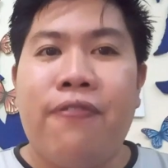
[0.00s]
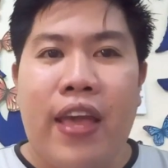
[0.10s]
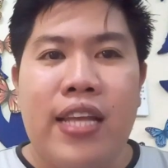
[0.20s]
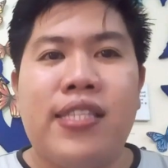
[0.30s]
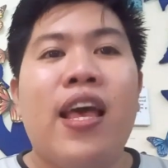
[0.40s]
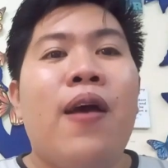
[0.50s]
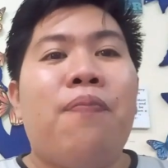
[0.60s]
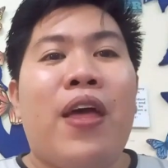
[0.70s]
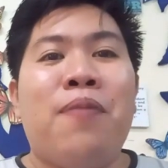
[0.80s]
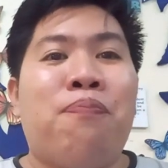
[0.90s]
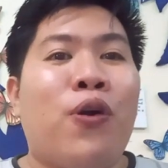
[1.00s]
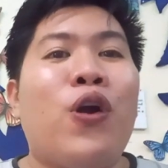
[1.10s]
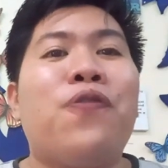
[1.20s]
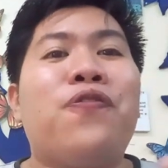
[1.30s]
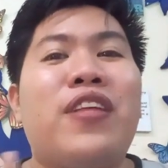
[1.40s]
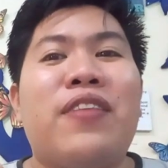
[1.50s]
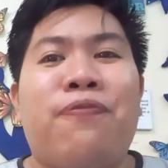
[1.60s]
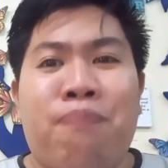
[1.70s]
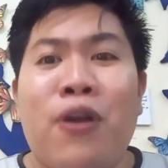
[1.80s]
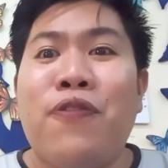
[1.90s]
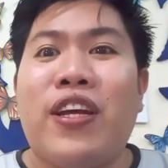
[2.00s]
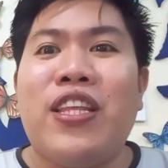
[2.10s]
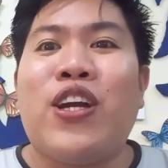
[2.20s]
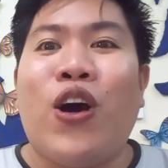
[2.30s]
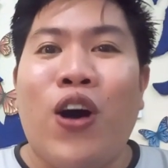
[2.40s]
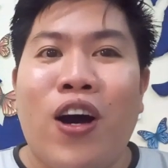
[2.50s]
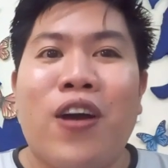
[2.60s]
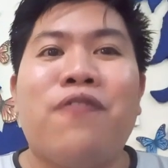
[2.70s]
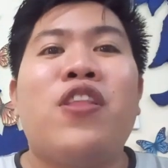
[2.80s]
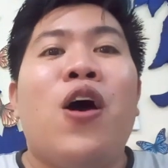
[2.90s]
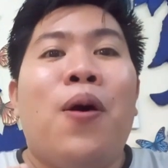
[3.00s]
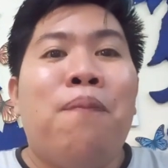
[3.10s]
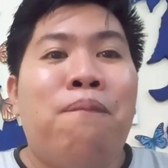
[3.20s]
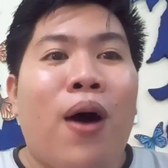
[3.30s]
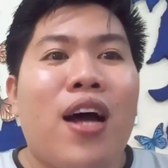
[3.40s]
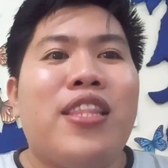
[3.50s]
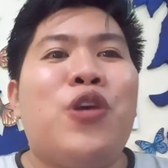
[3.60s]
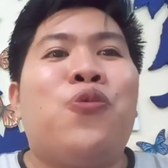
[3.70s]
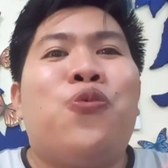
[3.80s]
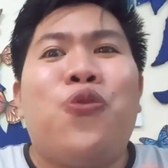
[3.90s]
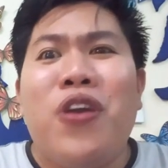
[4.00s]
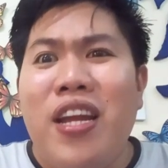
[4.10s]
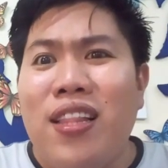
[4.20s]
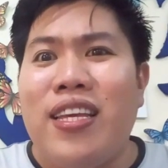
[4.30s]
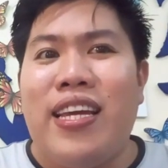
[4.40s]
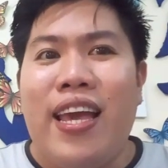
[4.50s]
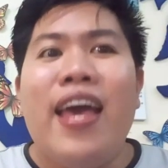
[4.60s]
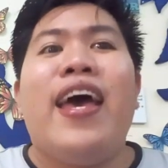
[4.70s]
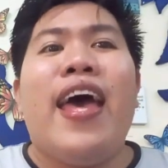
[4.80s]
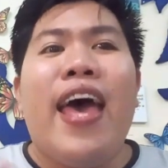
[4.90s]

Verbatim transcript: face and perf- perfectly carved body really